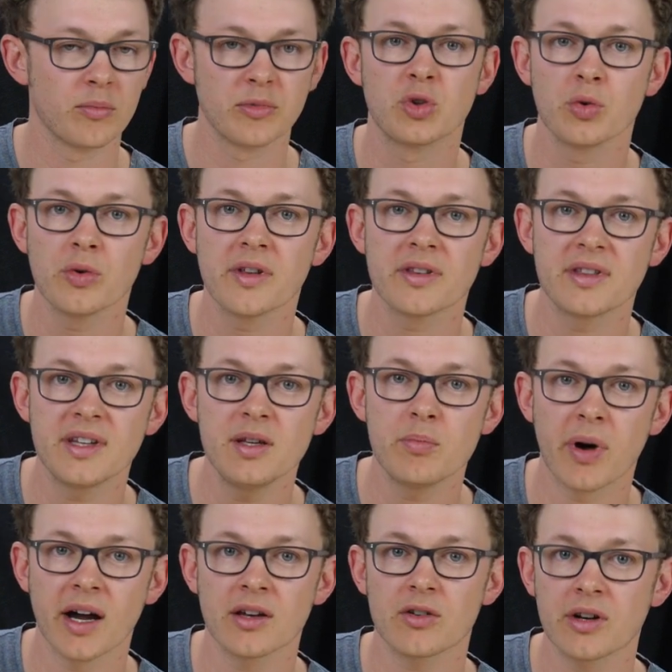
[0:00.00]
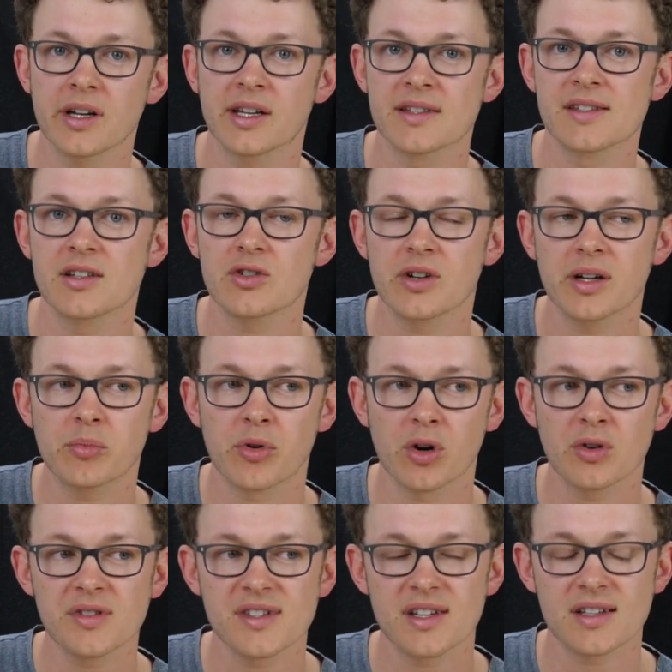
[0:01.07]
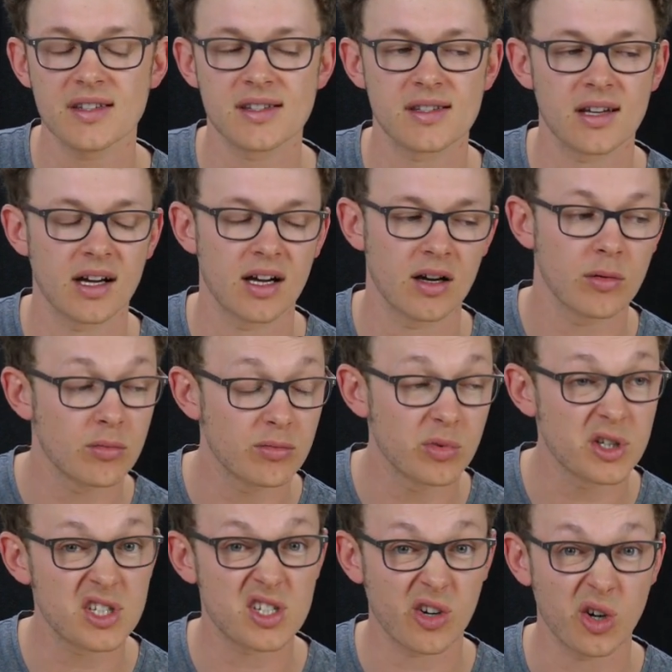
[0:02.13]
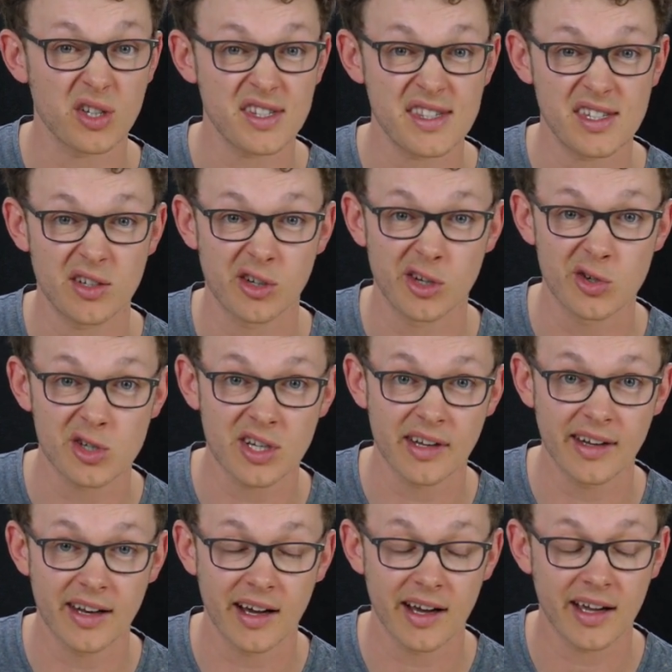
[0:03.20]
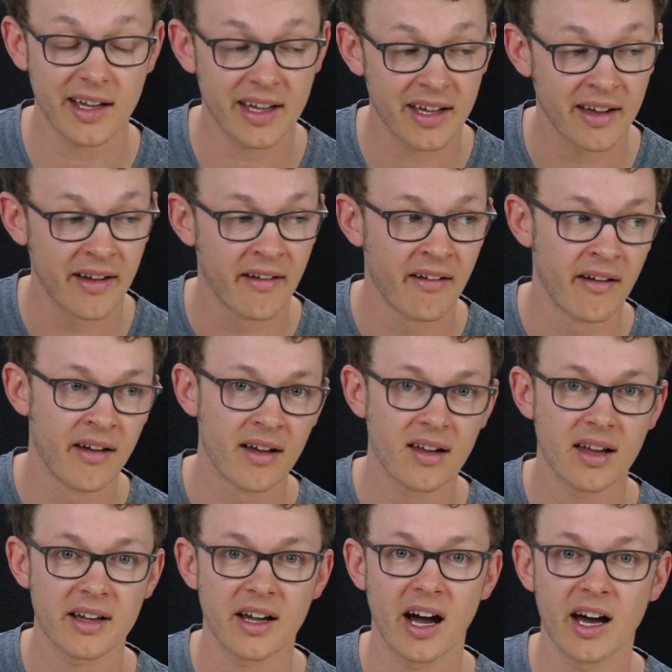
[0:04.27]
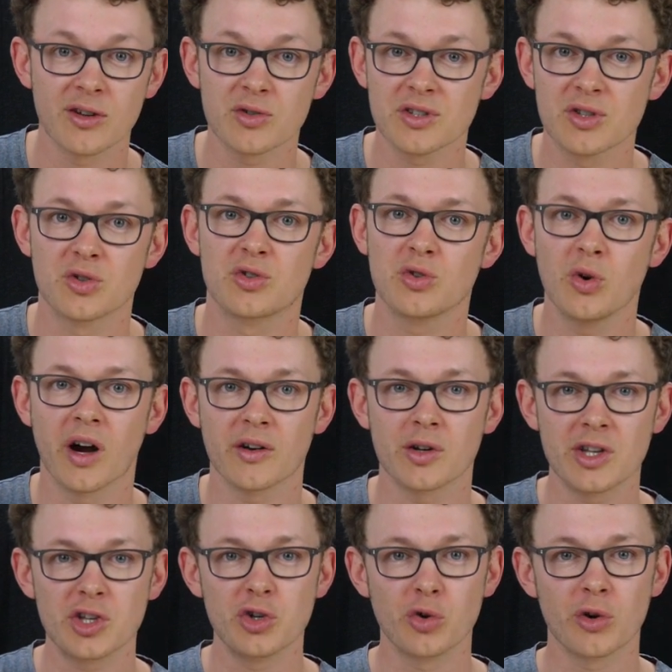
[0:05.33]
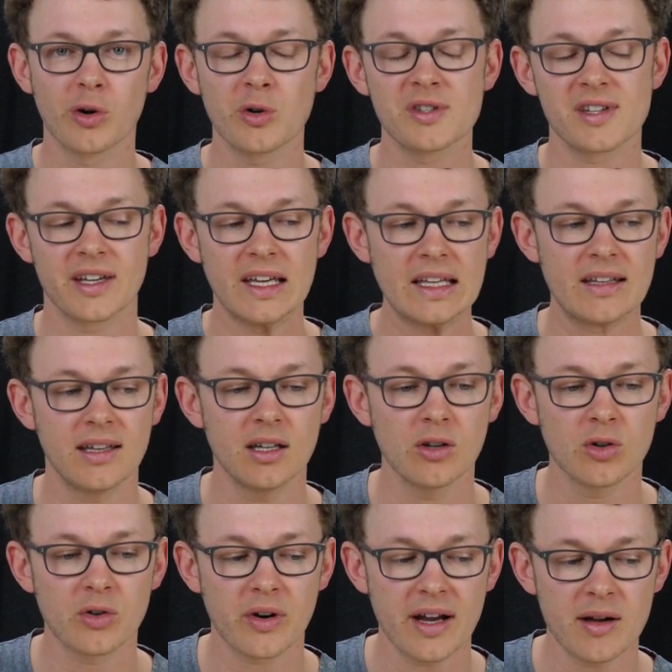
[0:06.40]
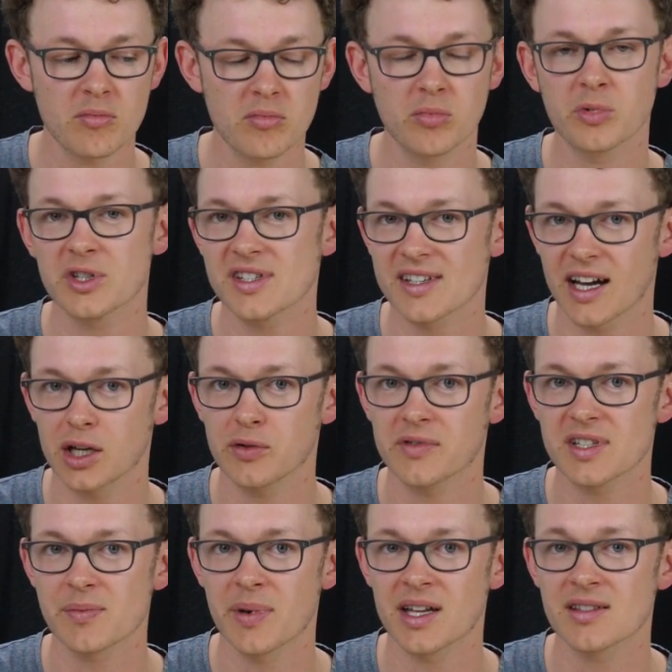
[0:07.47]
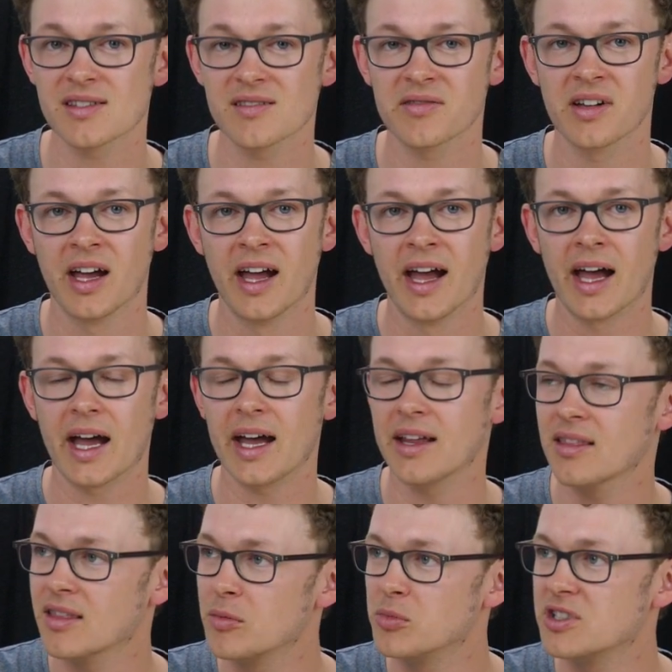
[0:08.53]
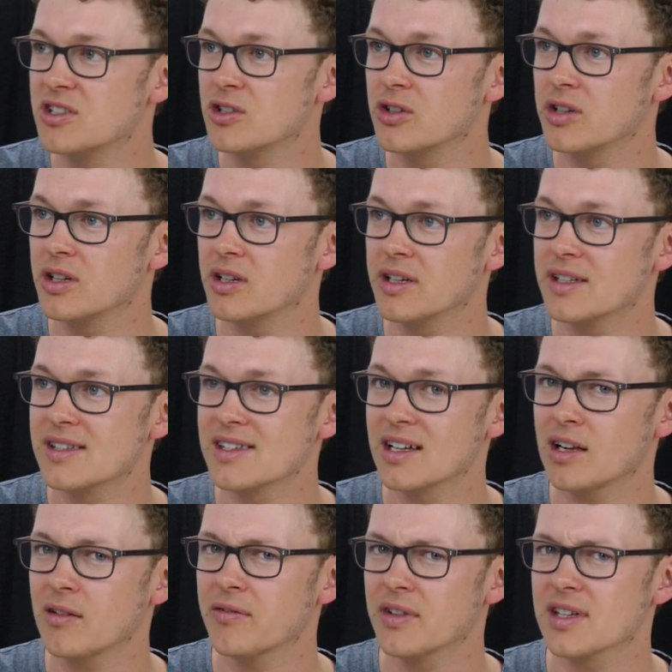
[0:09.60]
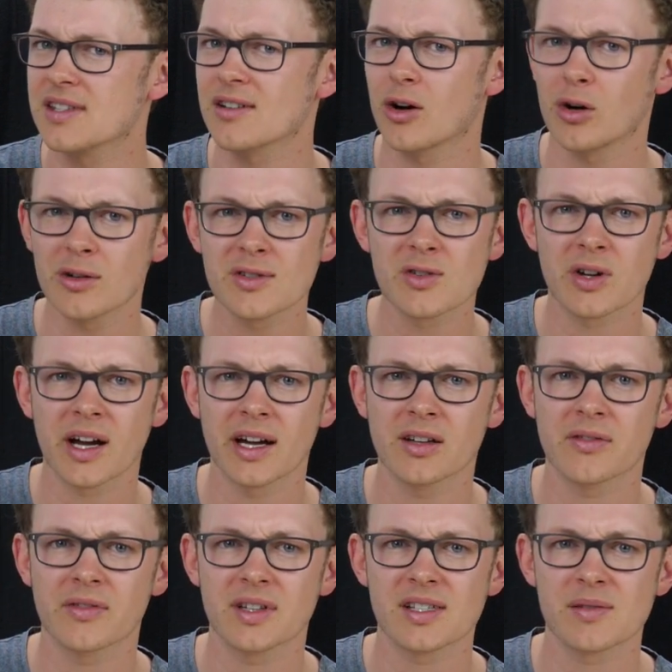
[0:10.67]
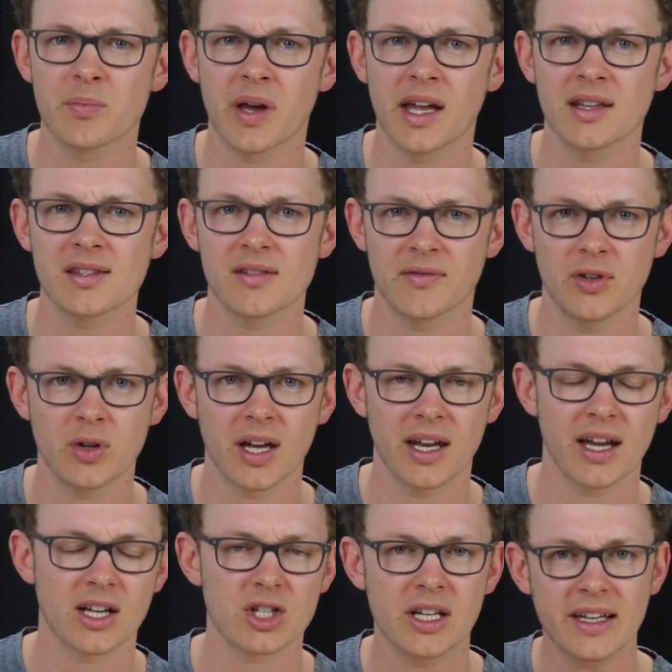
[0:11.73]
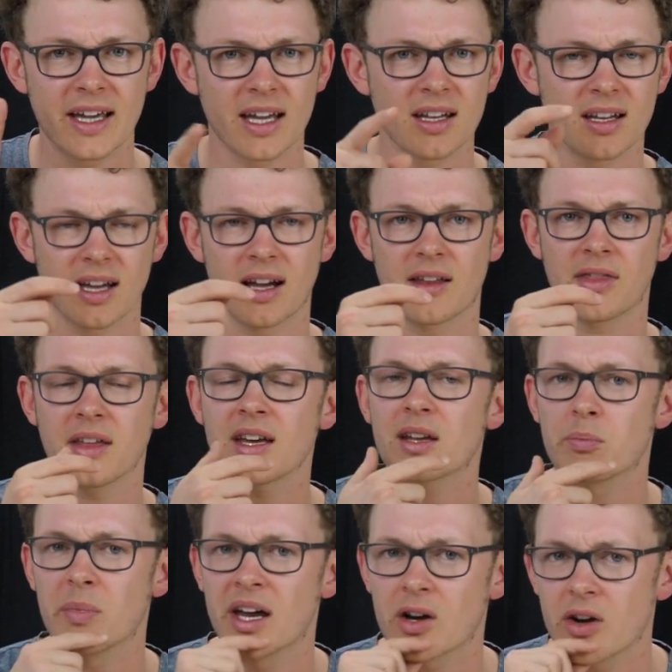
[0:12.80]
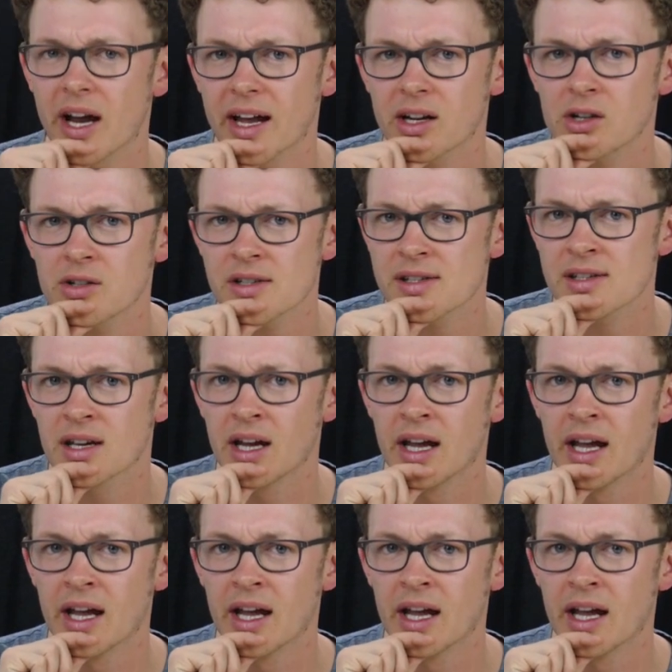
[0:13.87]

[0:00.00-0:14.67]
do the debinding and sintering process, which costs you usually like 100 to 200 euros a kilogram, which is kind of expensive. And the material itself is also kind of expensive. You can actually get it, I think, at Matter Hackers,